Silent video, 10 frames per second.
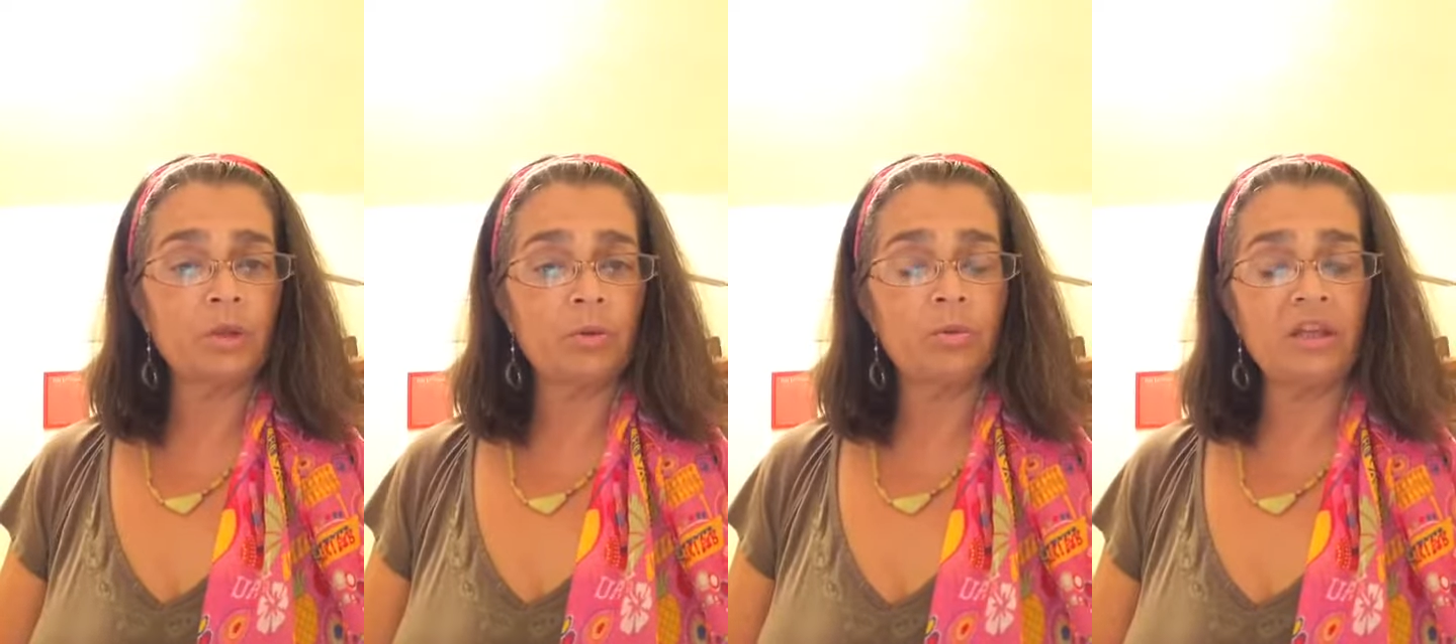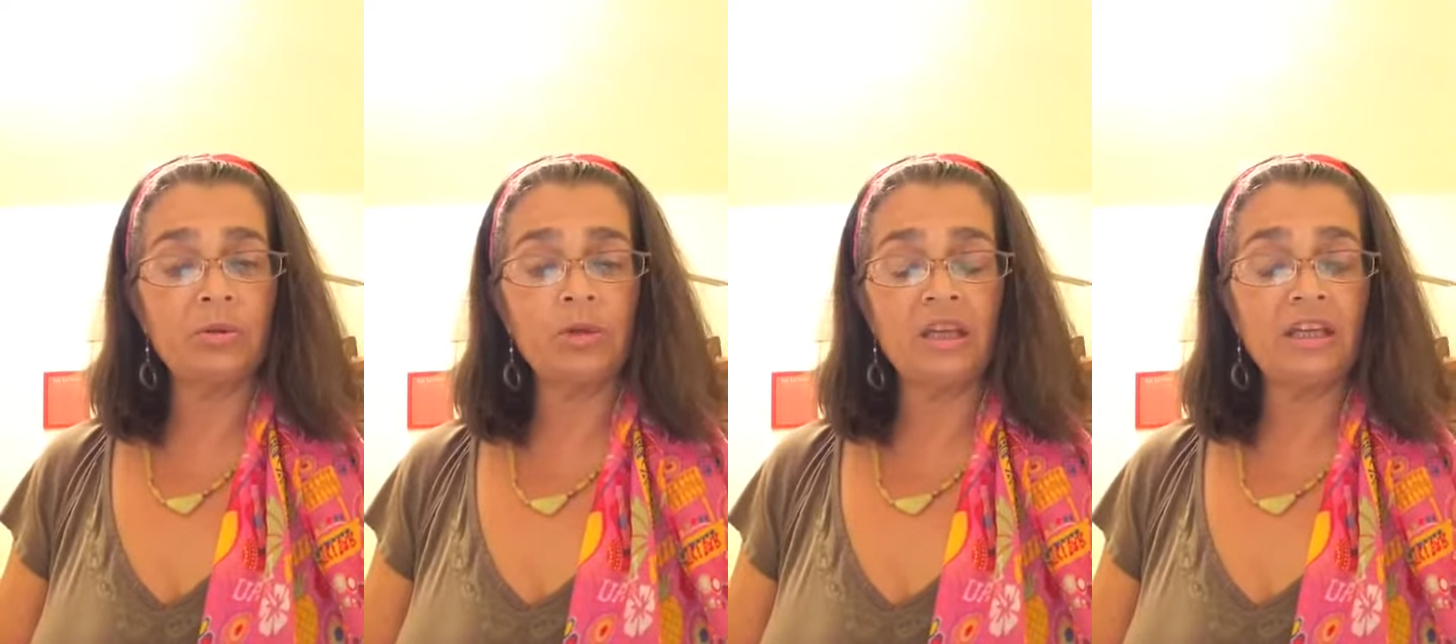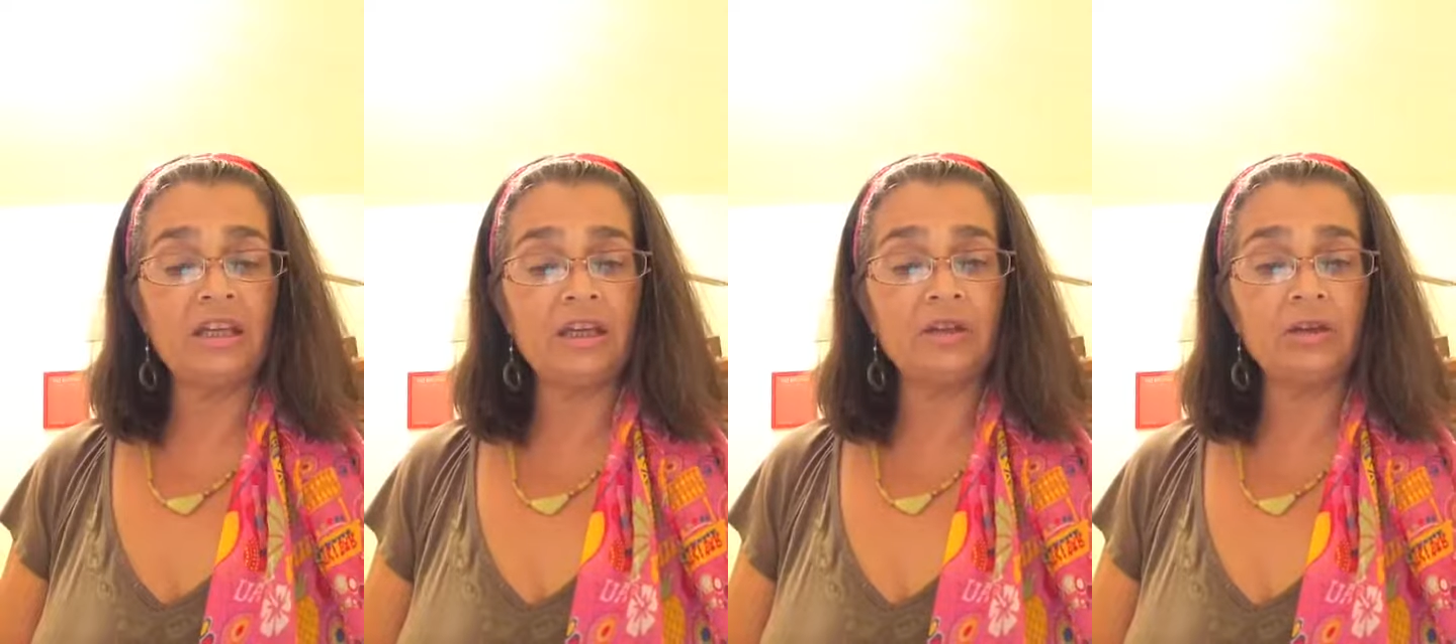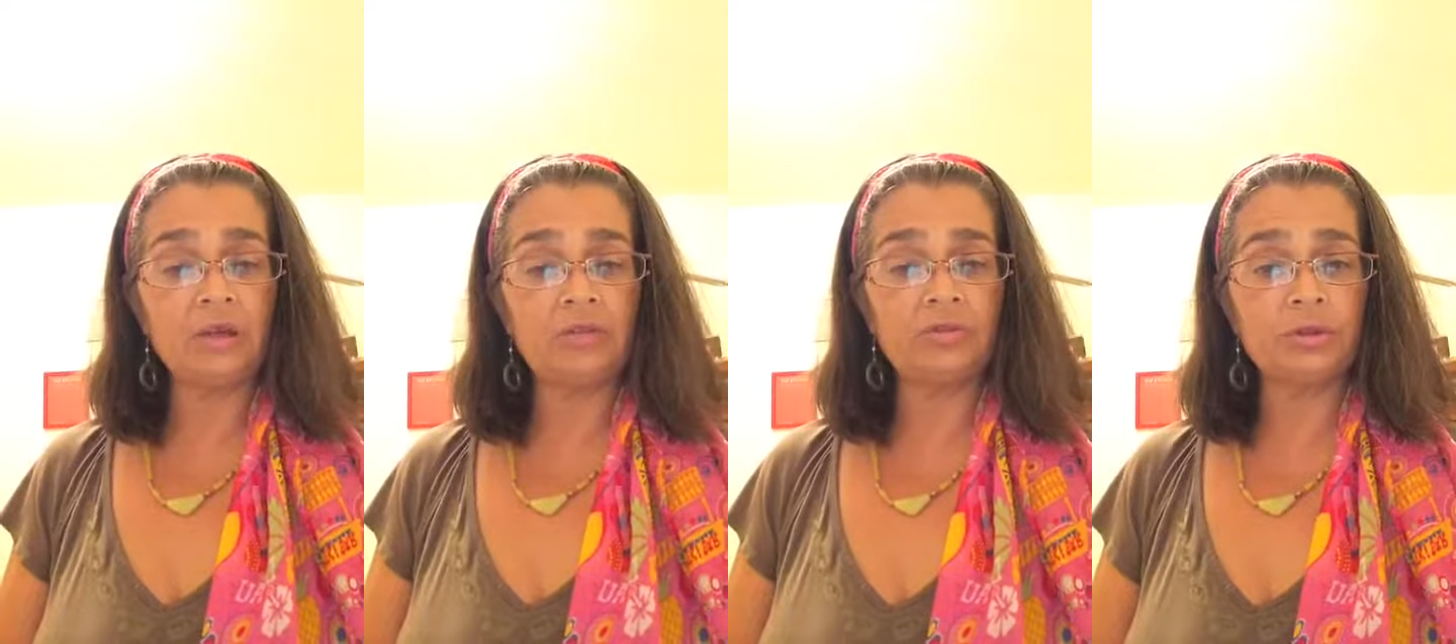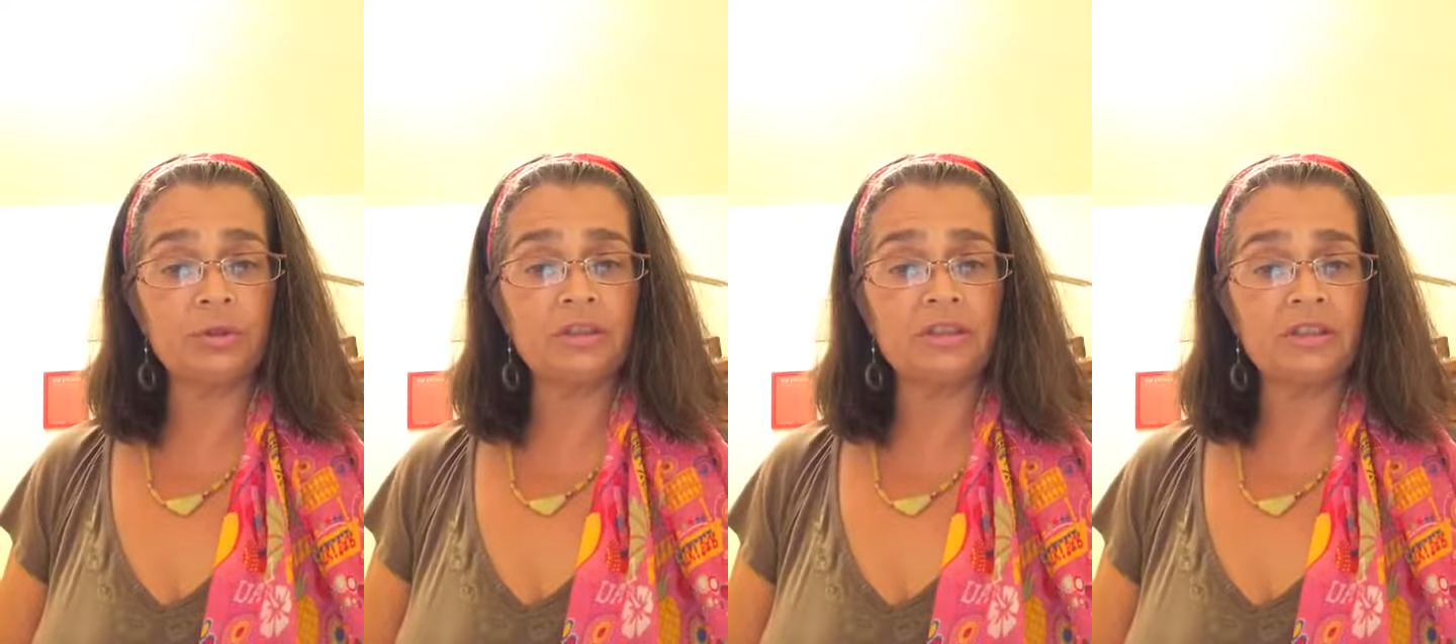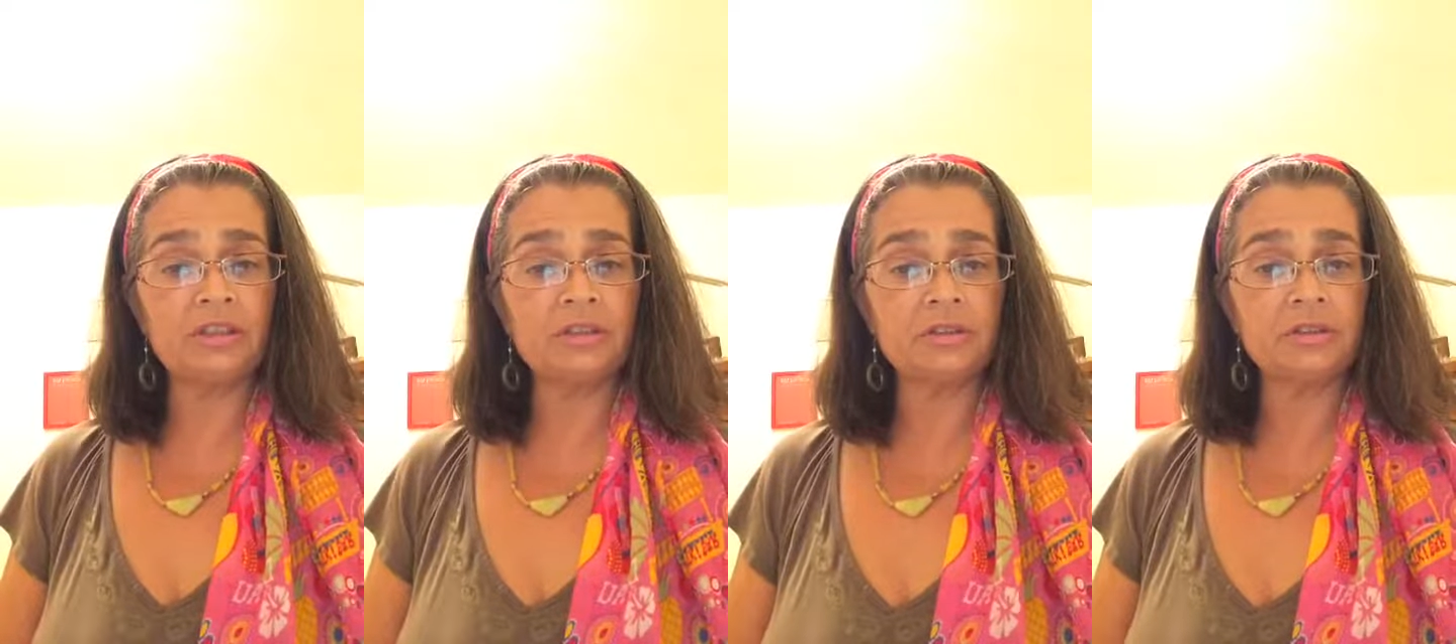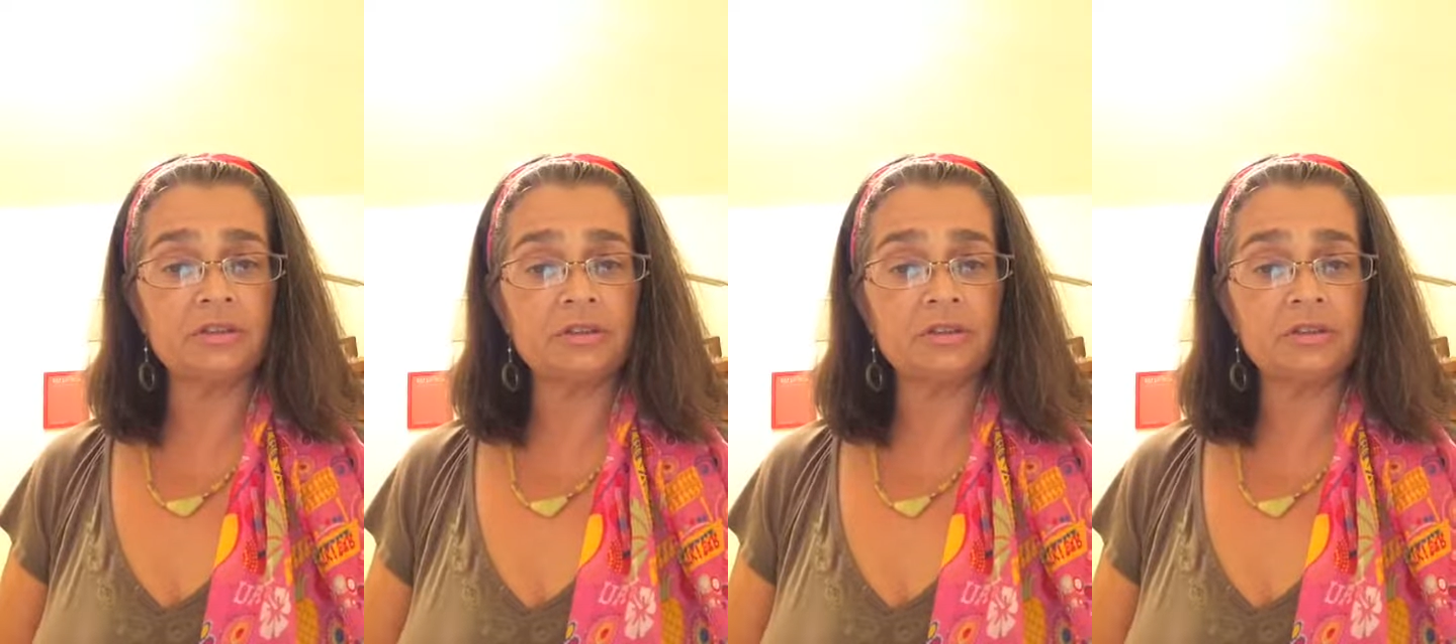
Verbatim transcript: without any other influences,